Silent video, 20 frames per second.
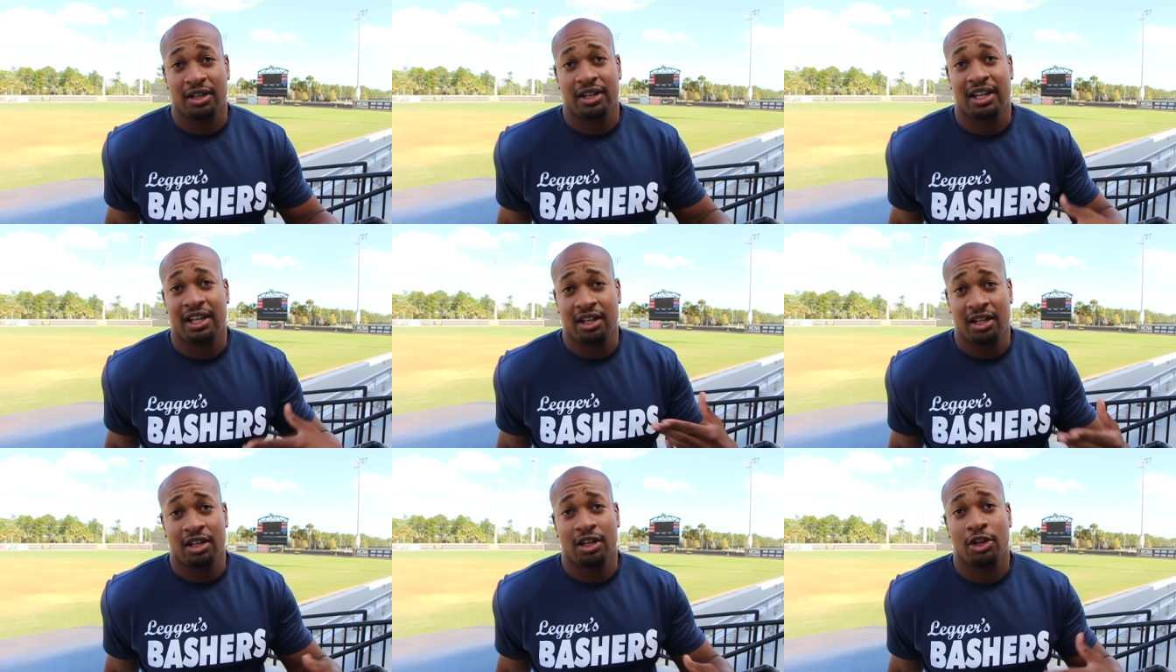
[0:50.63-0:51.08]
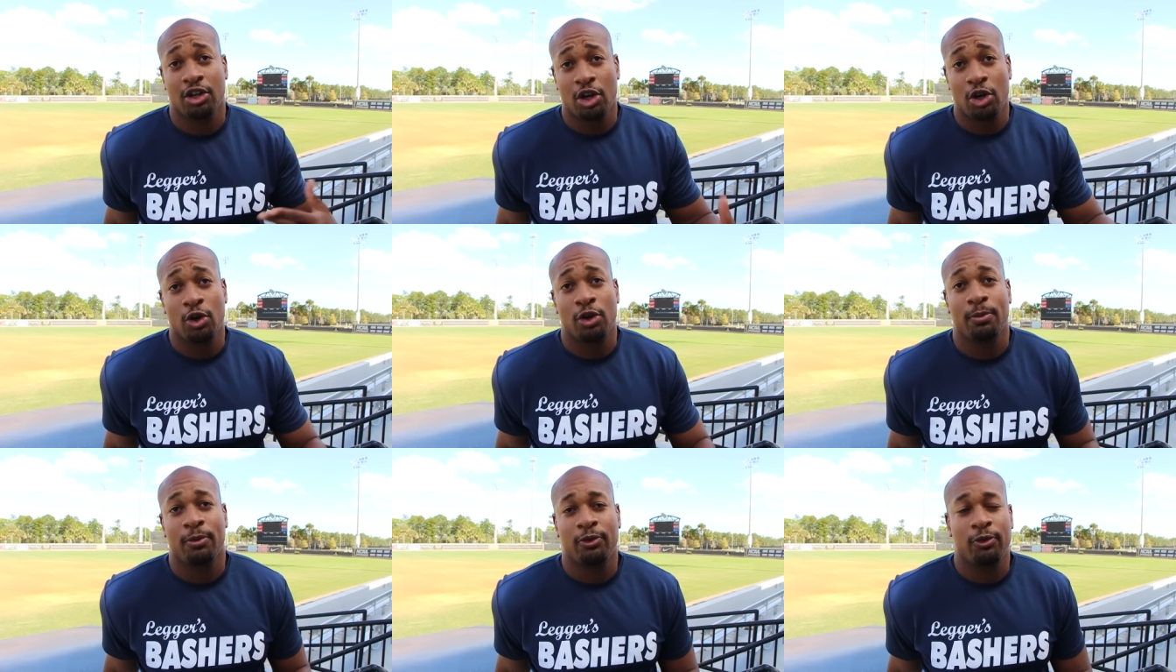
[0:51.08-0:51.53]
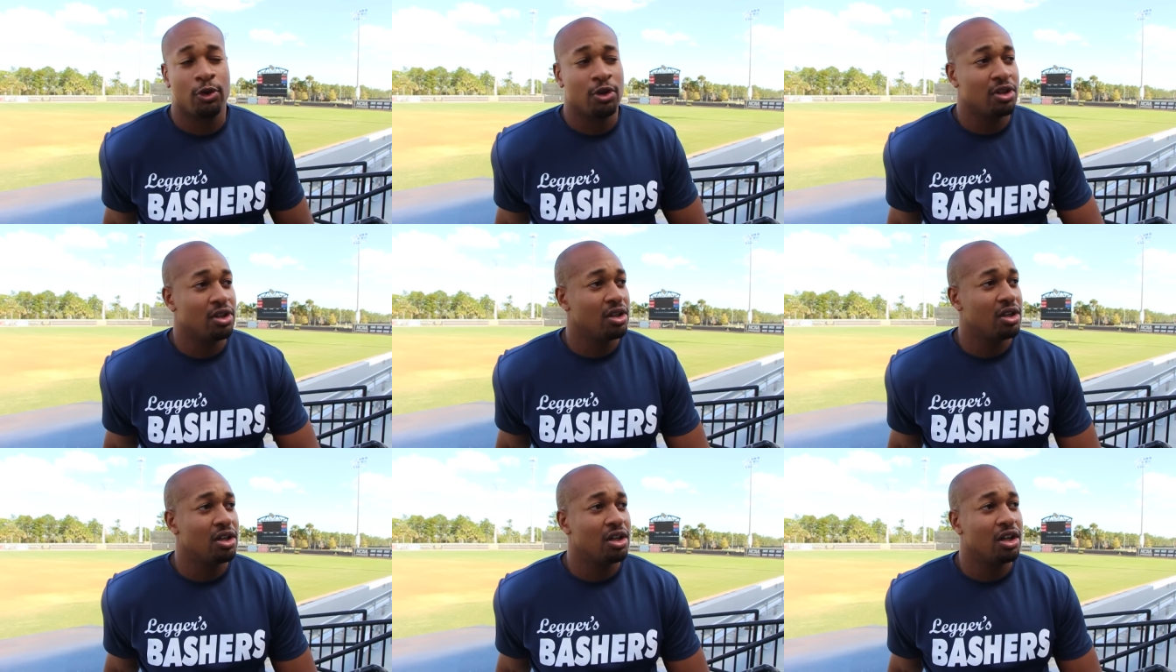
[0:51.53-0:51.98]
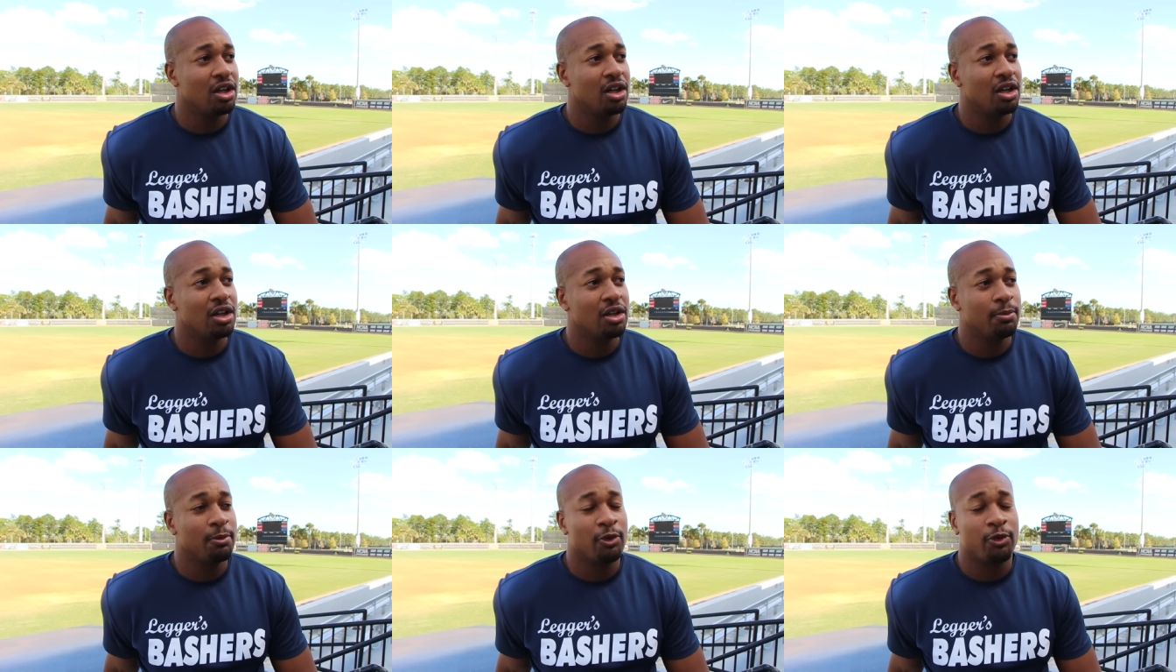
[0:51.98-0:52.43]
getting it going before the
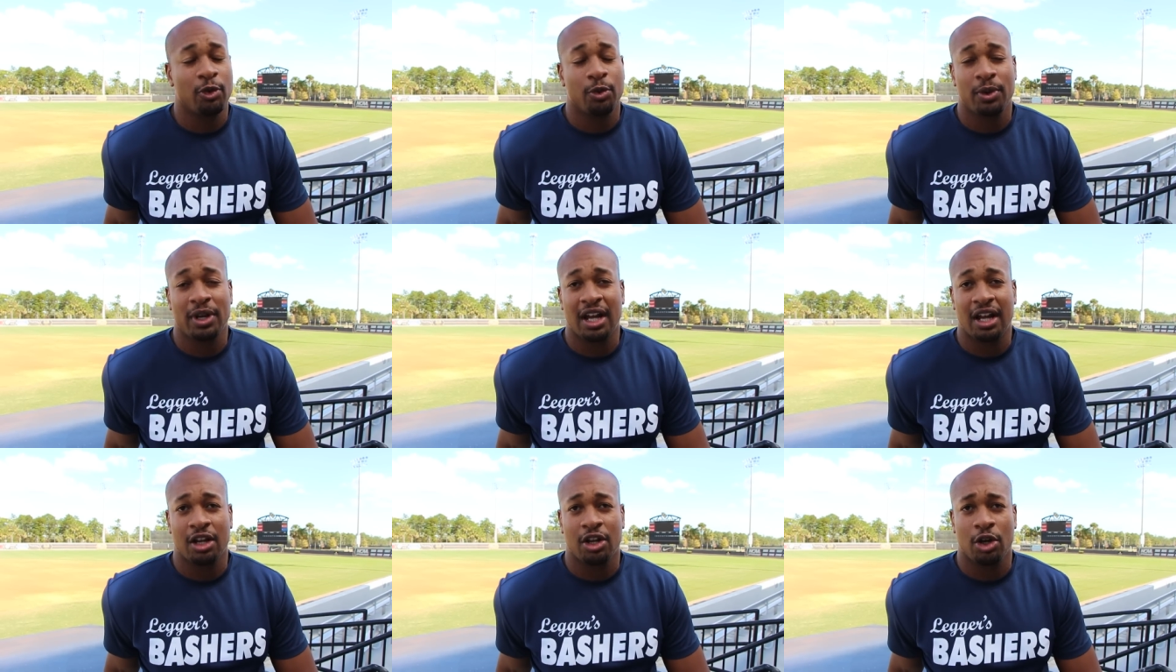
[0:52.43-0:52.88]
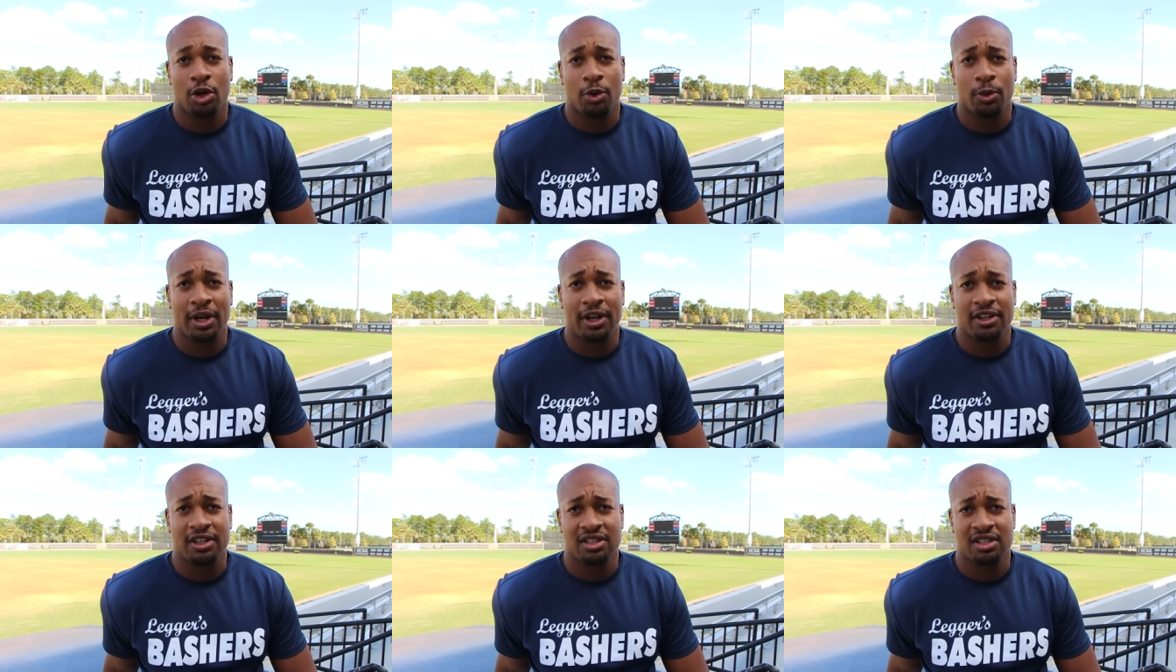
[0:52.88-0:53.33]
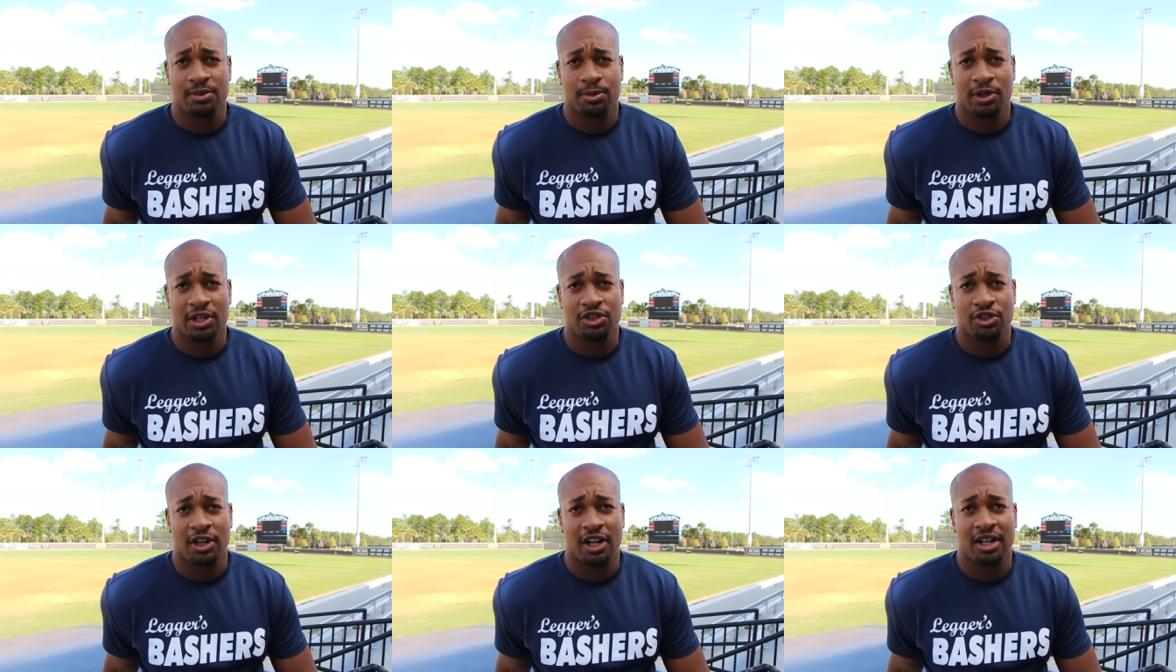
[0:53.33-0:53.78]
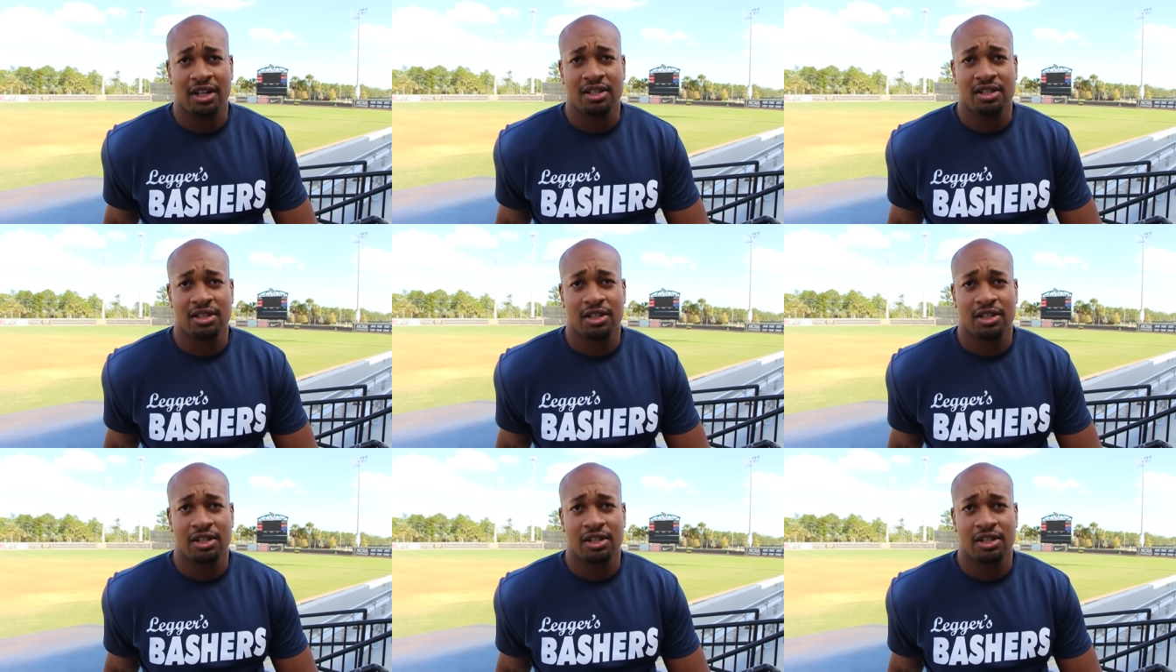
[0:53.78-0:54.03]
uh, before we gotta go away to spring training.